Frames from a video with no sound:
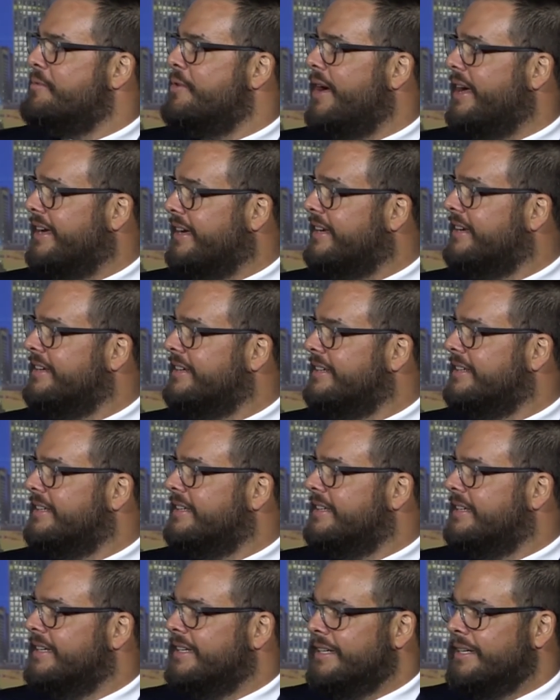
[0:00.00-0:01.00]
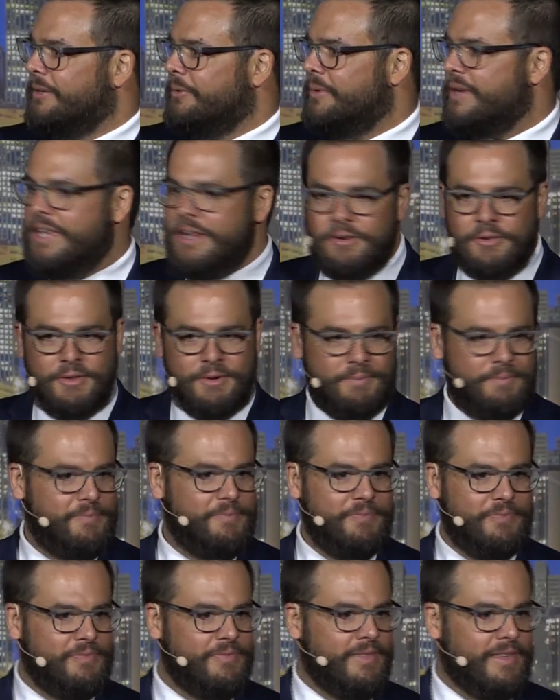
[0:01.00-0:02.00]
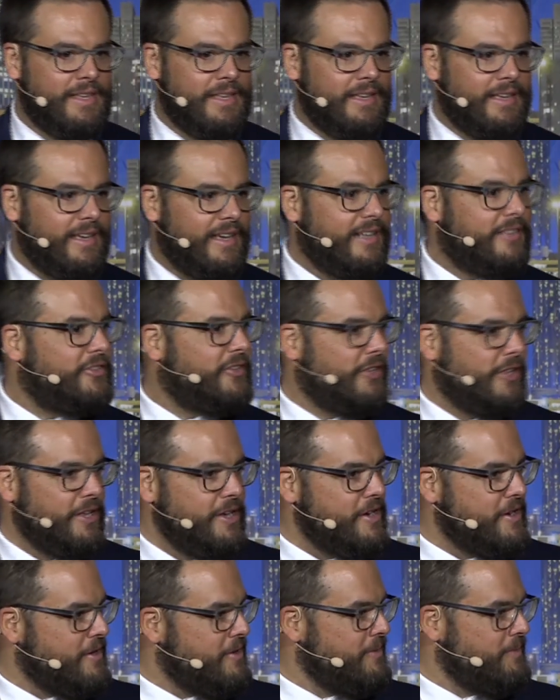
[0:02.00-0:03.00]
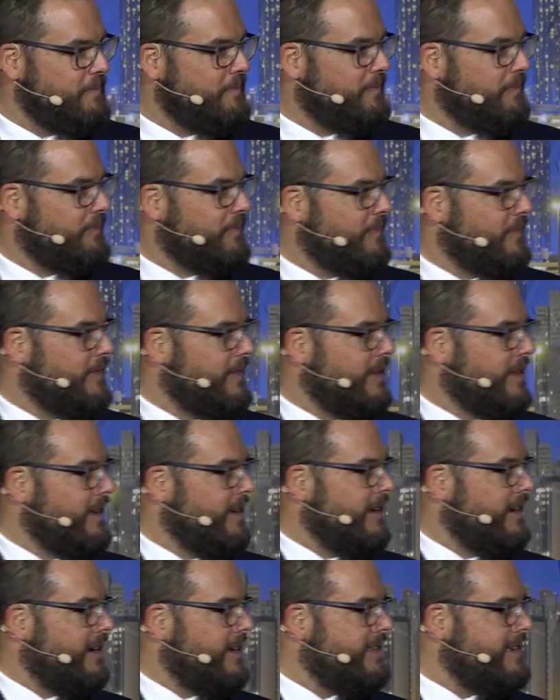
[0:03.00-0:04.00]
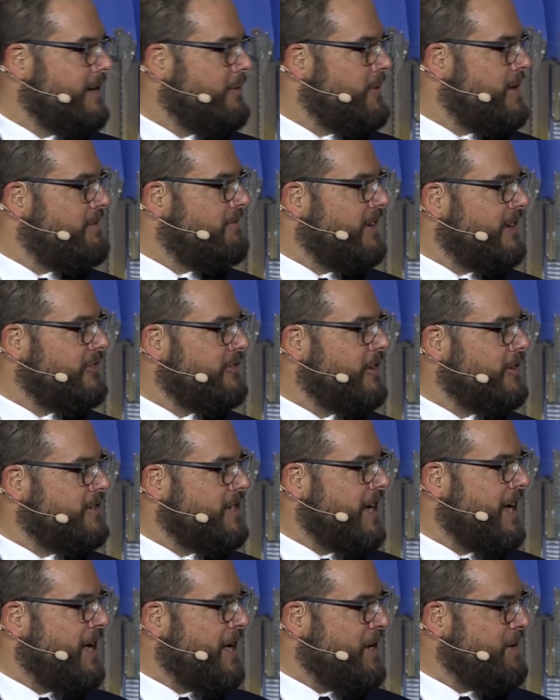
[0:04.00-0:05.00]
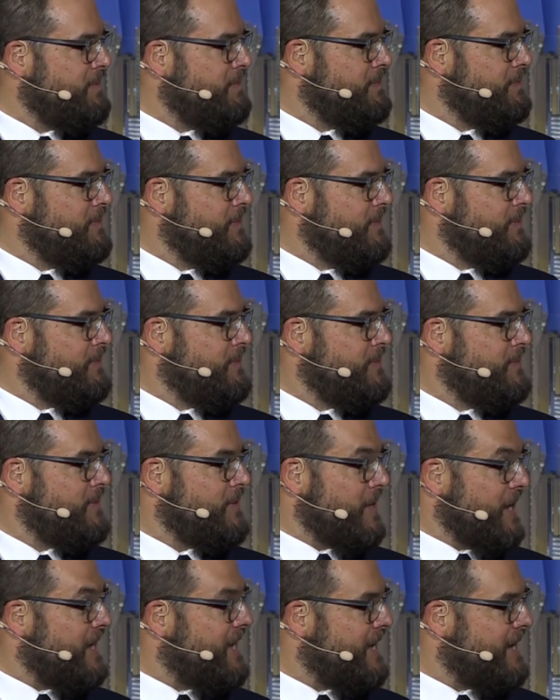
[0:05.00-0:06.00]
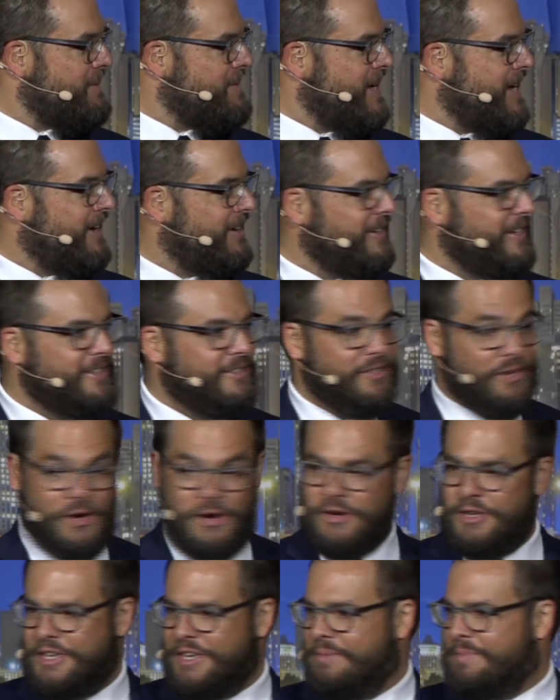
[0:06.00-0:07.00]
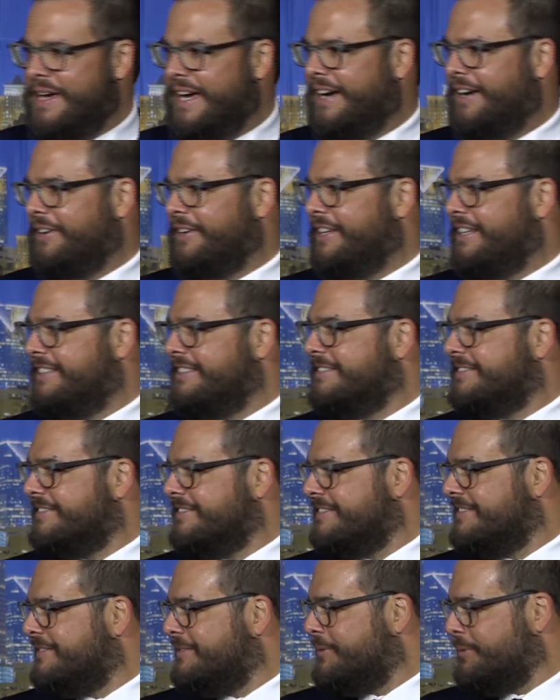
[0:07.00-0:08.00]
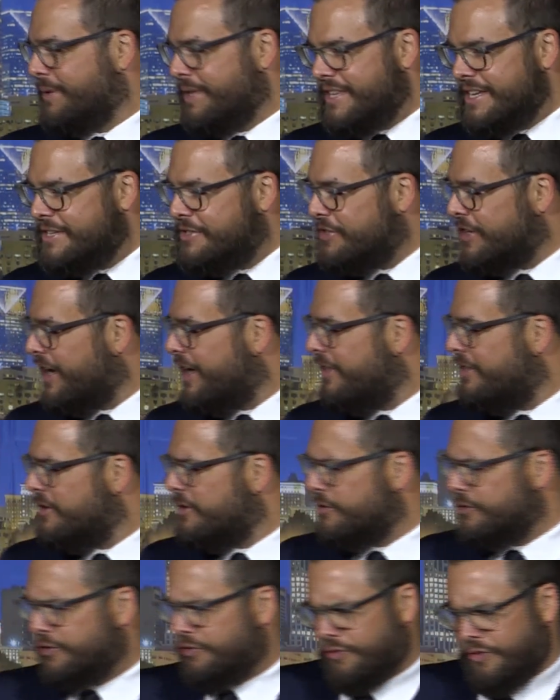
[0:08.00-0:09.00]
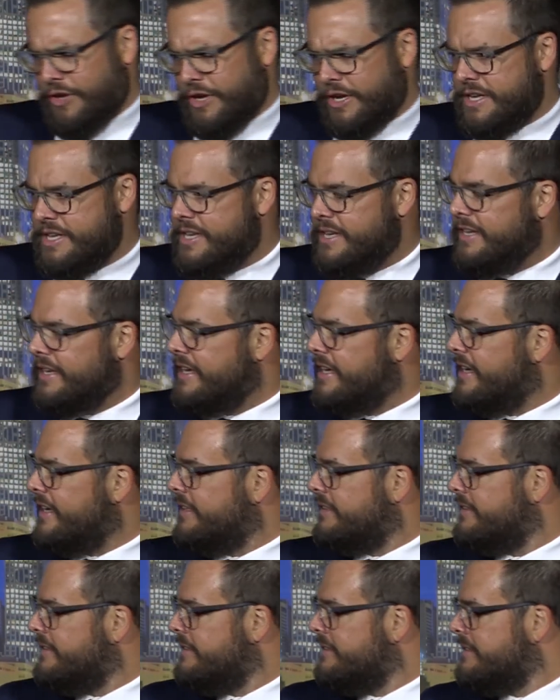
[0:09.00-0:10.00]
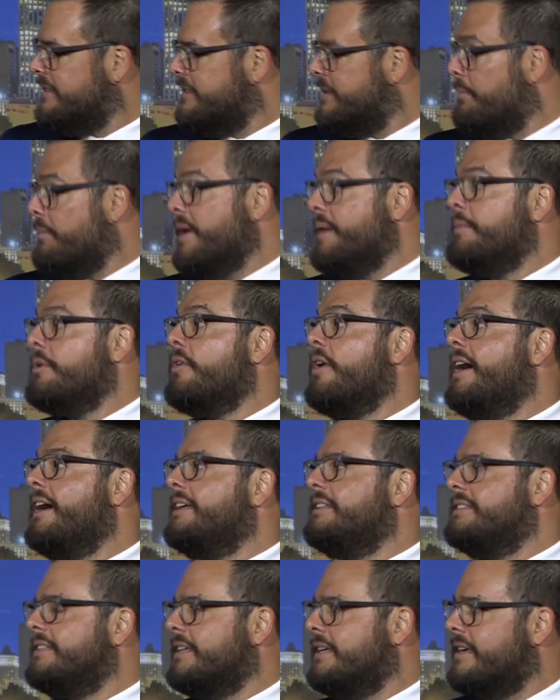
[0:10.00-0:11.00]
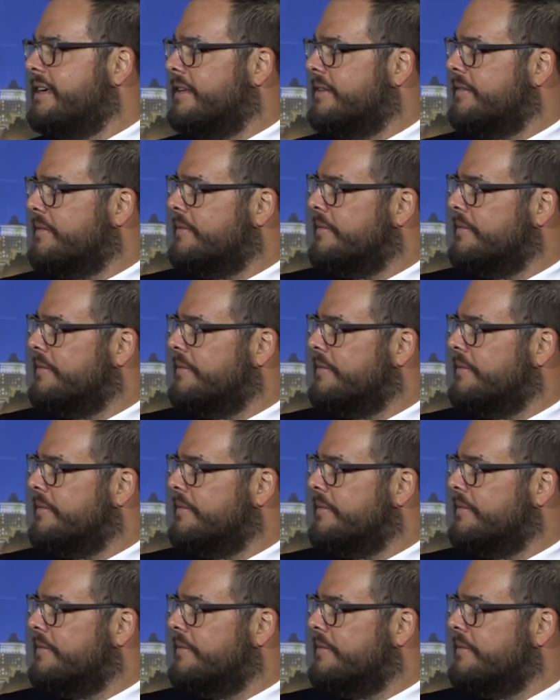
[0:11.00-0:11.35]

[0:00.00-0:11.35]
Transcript: way. We hear them, it's clear, and yet we invest our time thinking about it, talking about it with each other, studying it, memorizing it,